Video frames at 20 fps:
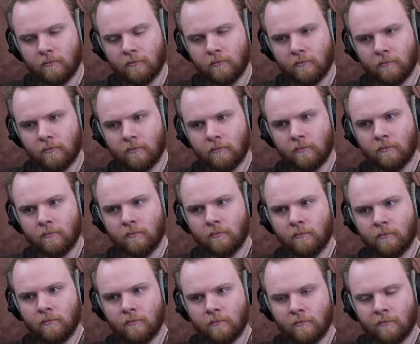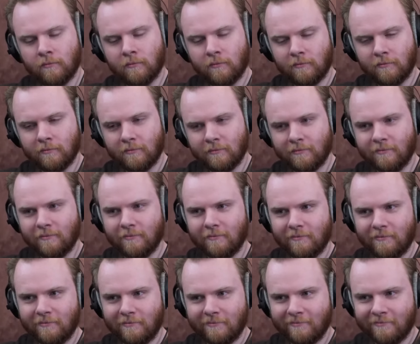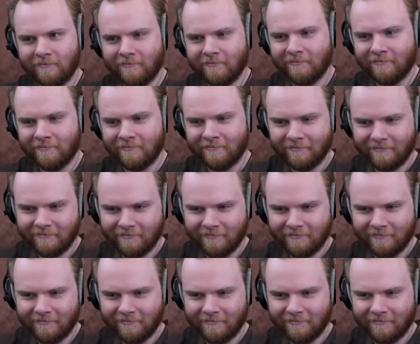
The person shown says nothing.